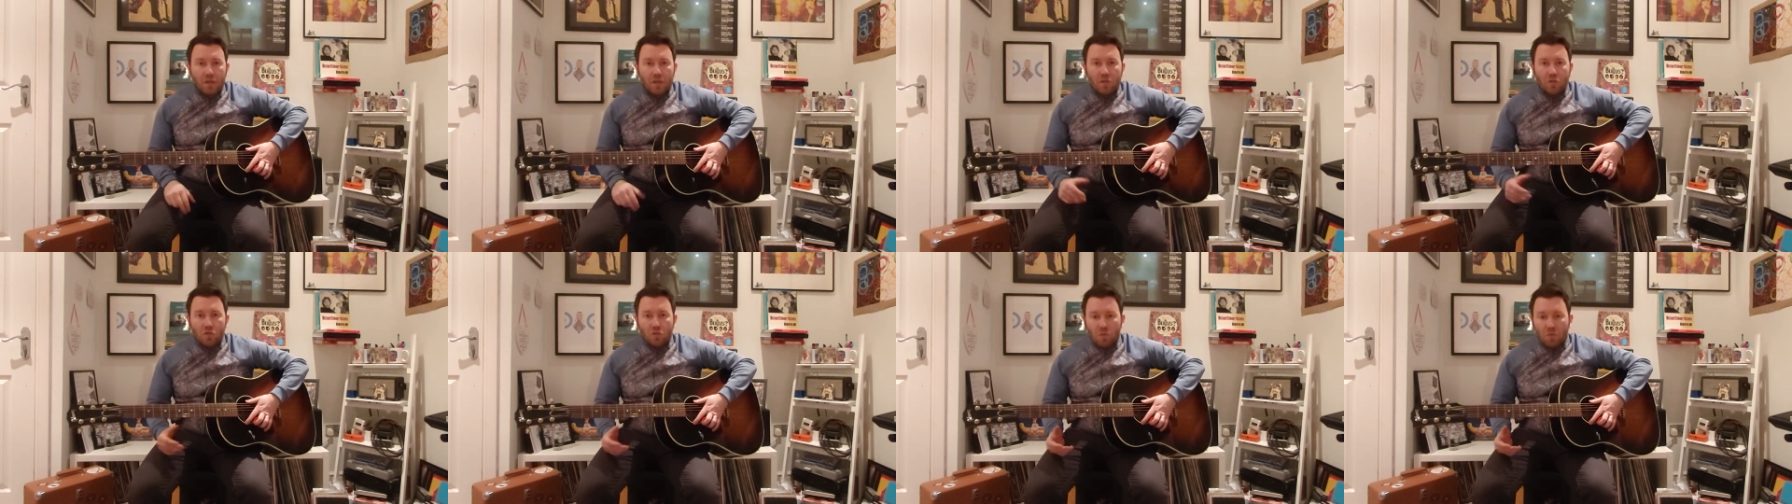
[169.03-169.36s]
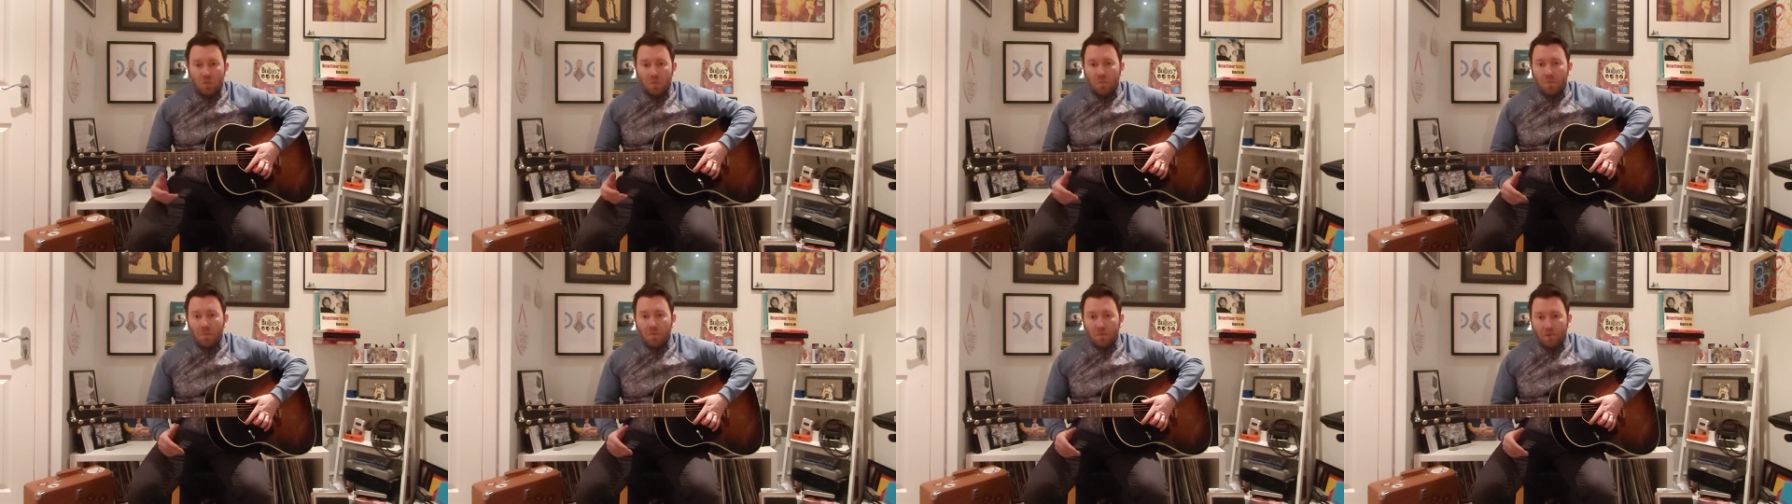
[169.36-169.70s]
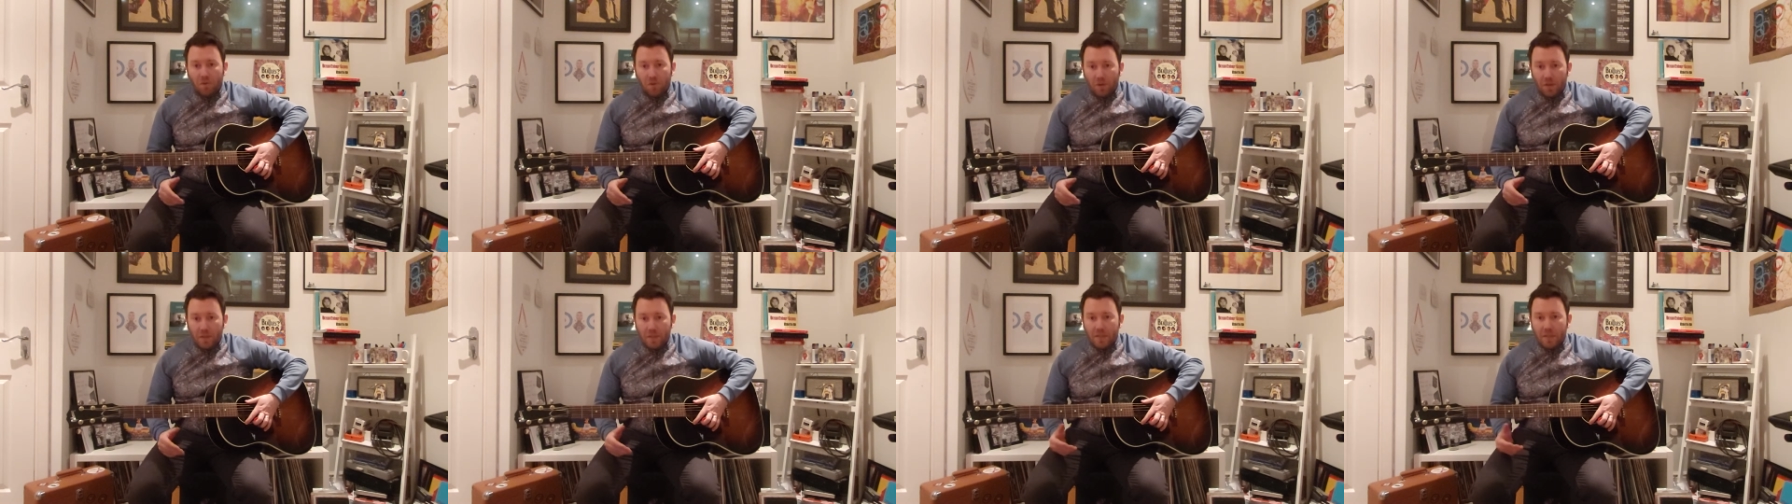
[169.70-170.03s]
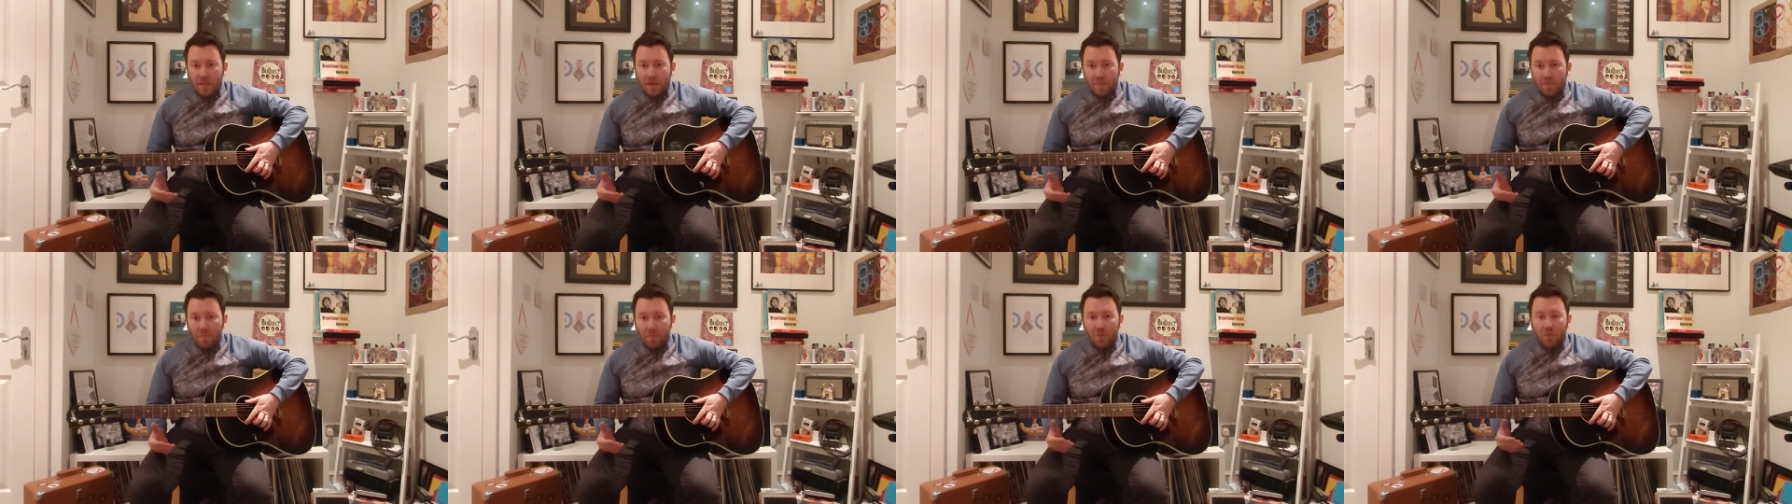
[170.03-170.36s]
So, for
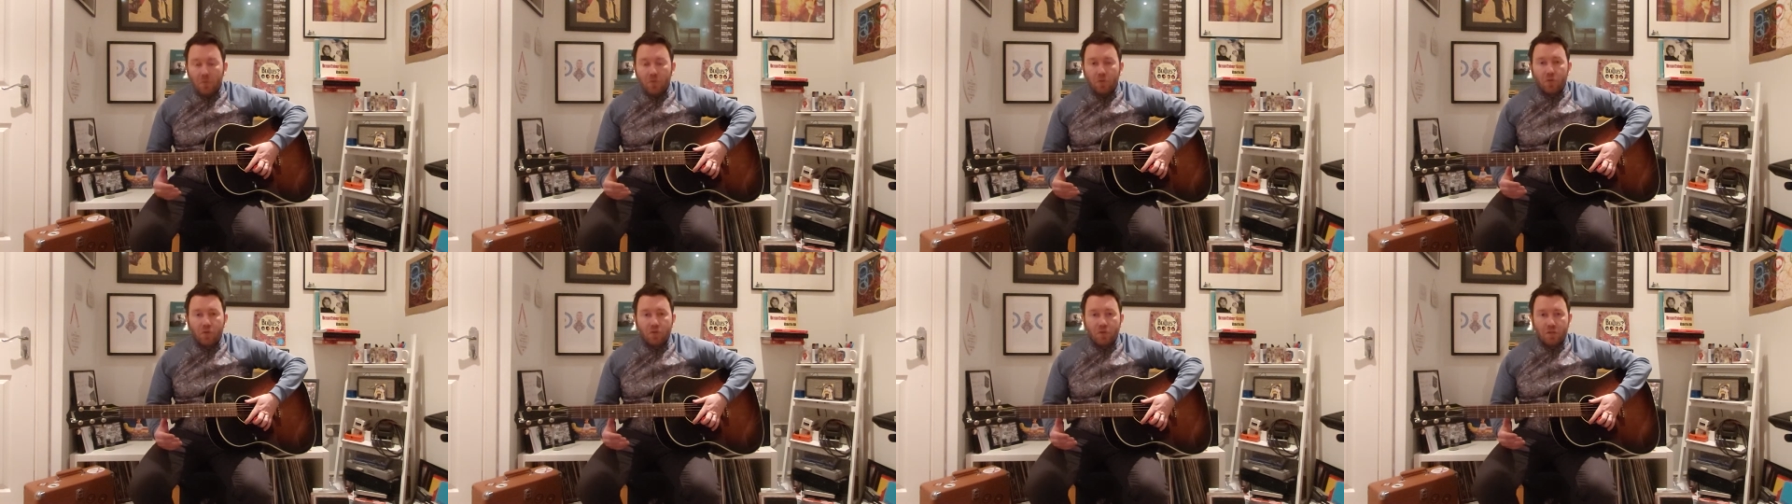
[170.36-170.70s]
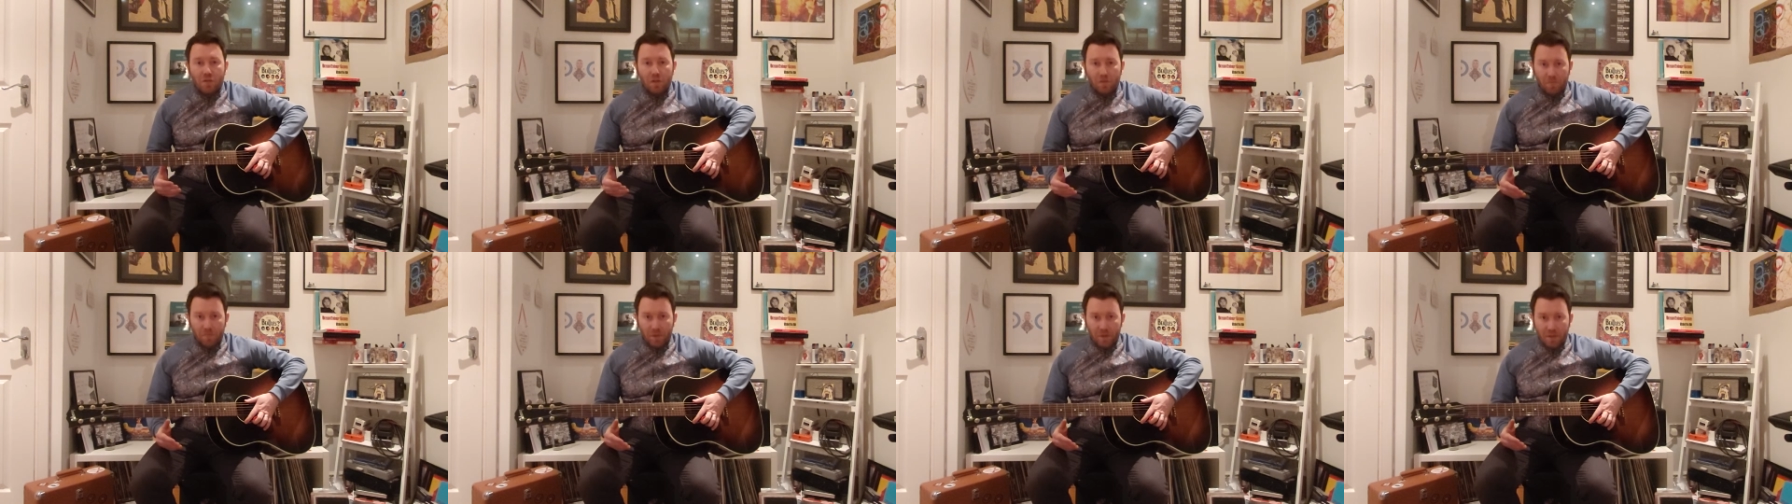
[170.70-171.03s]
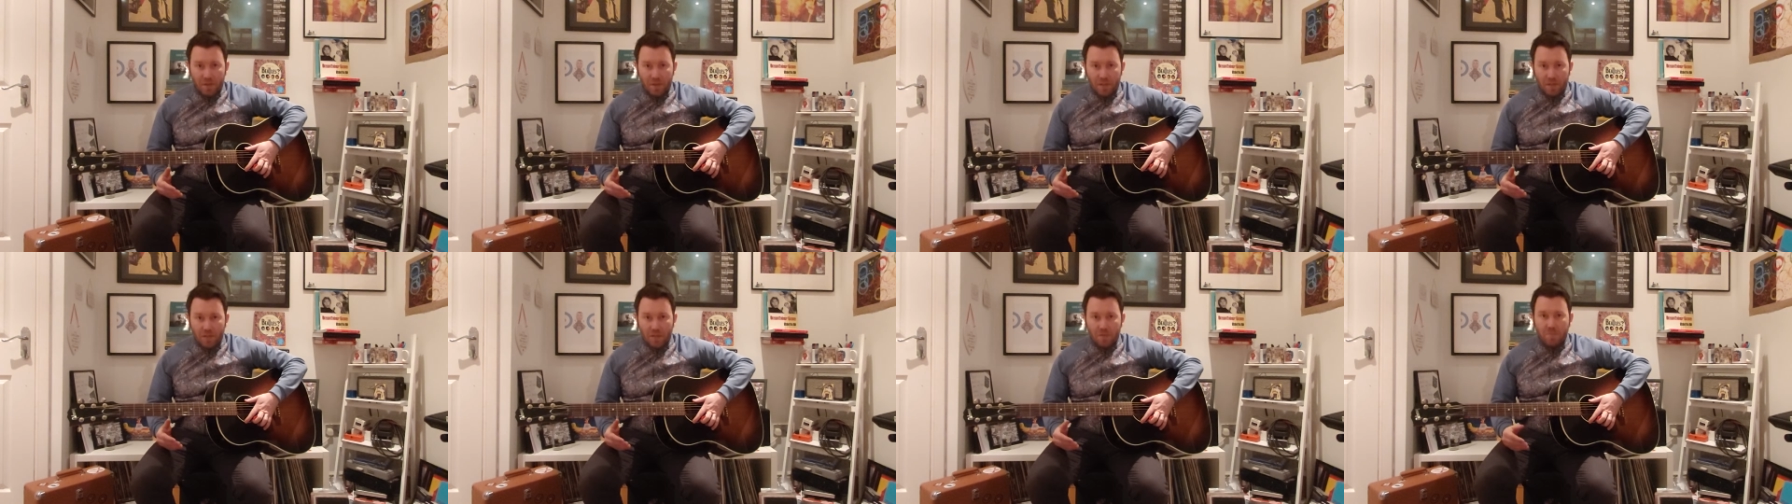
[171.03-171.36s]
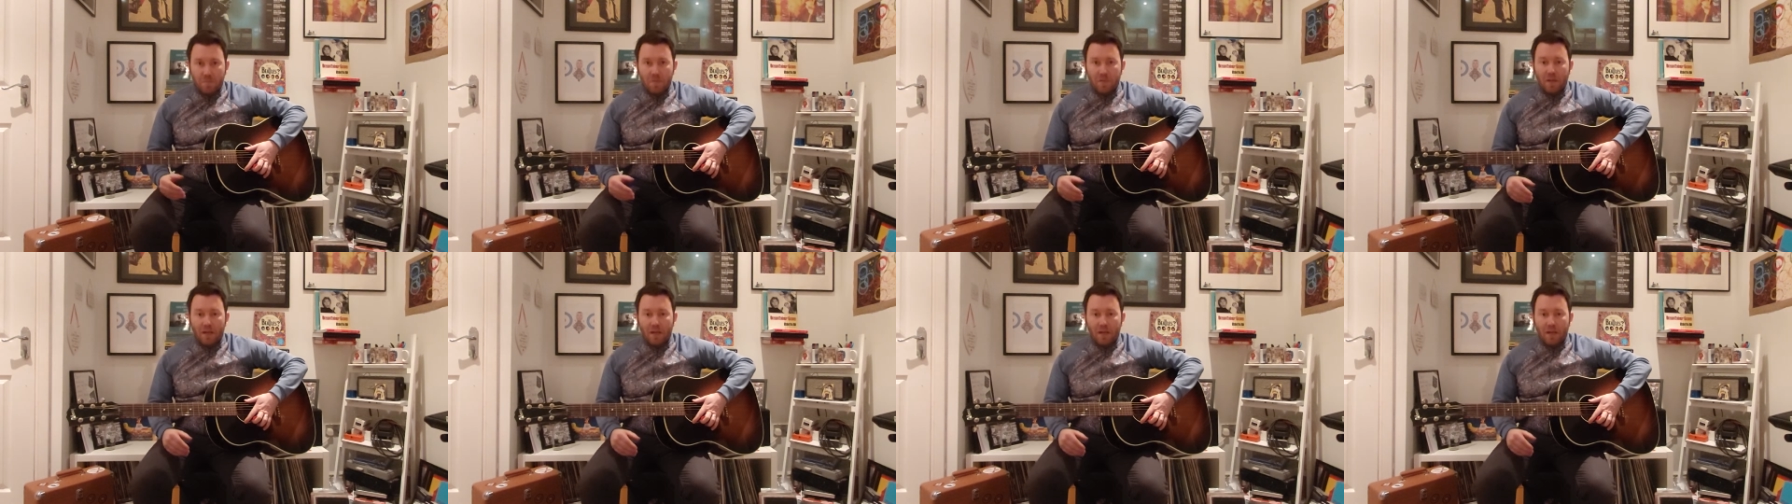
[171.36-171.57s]
example, using numbering systems,